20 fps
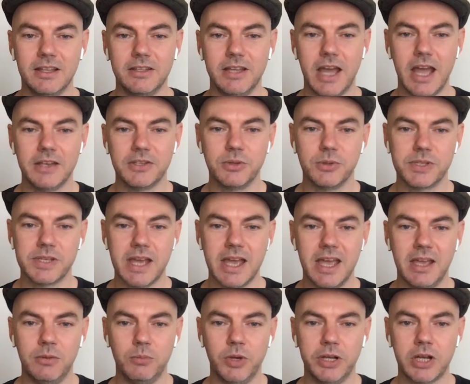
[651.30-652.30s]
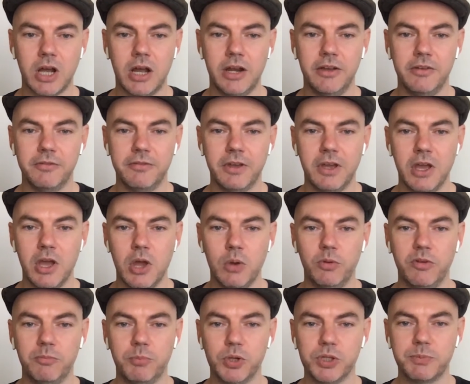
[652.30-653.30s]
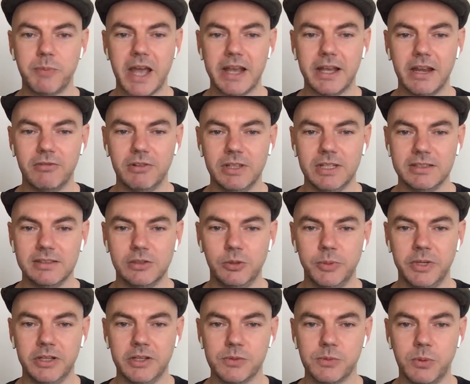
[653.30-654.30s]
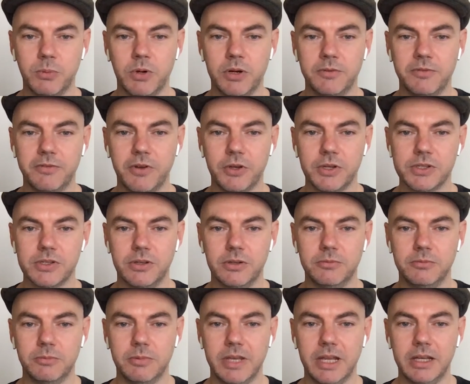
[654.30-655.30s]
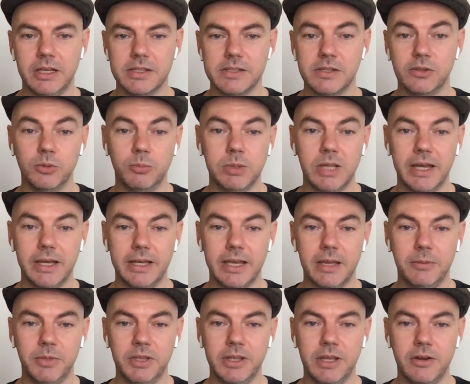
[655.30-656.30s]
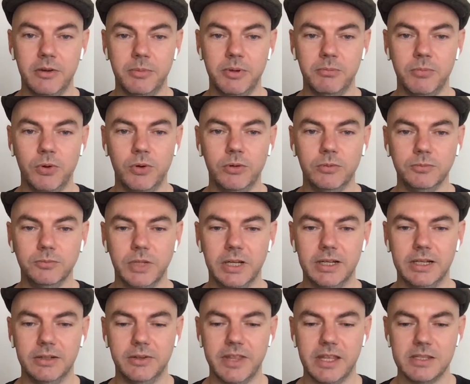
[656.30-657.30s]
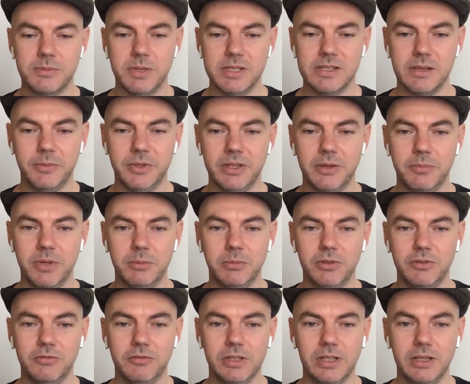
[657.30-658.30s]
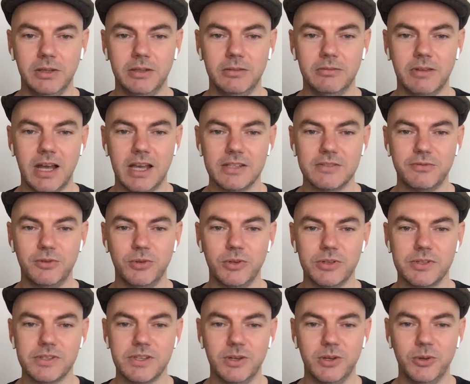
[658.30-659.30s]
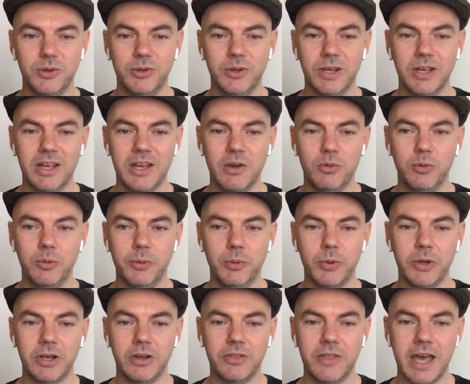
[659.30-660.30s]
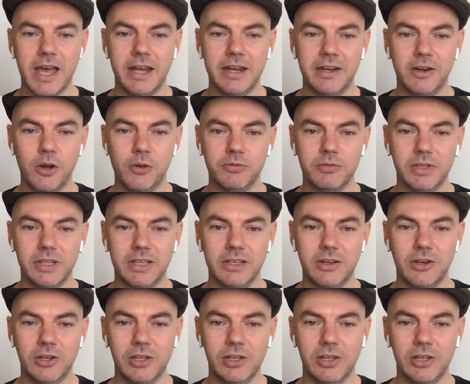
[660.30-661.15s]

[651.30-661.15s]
yeah, as you were saying, we've pushed back our release a little bit because we want to focus on getting a single player game in there a bit more. And that's been something that people have really asked for. So we'll be working on that and hopefully